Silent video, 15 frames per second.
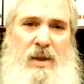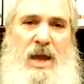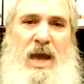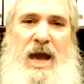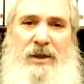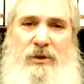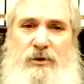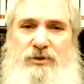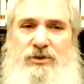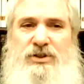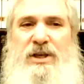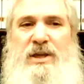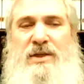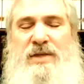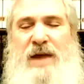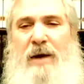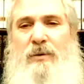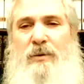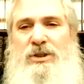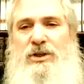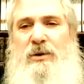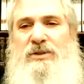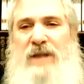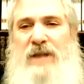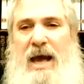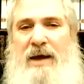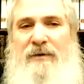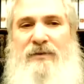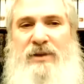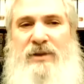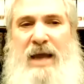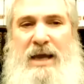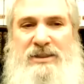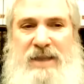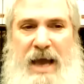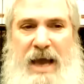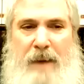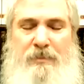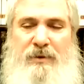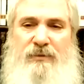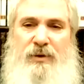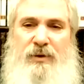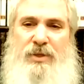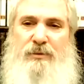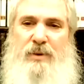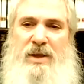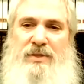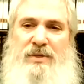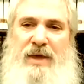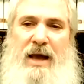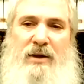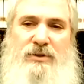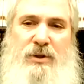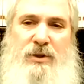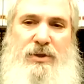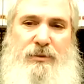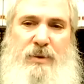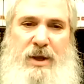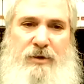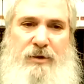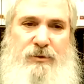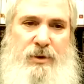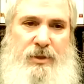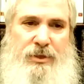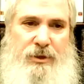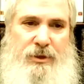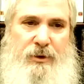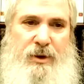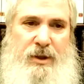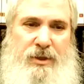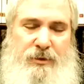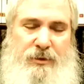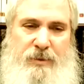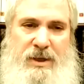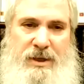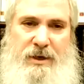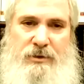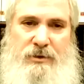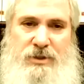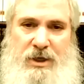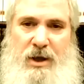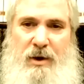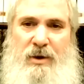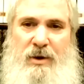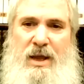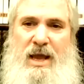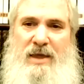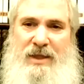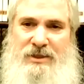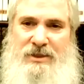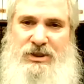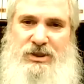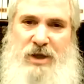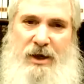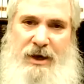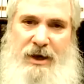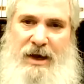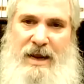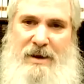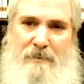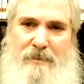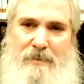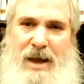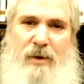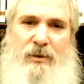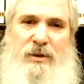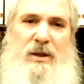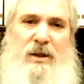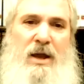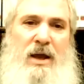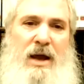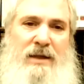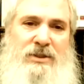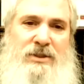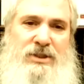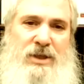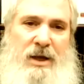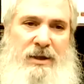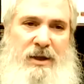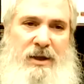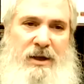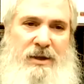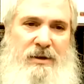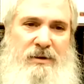and you see that which has happened for 3,333 years ago, that started at a mountain at Sinai.